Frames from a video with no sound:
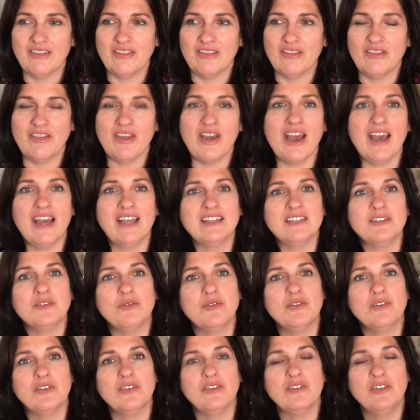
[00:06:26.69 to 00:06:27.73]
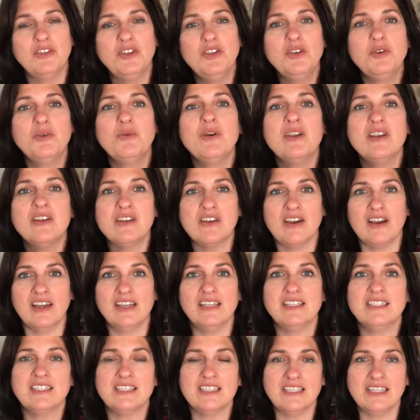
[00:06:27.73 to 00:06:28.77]
that you and I
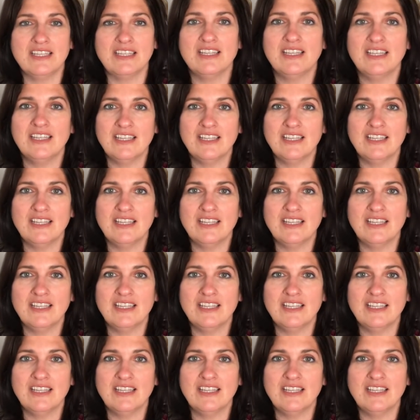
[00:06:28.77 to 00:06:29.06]
sitting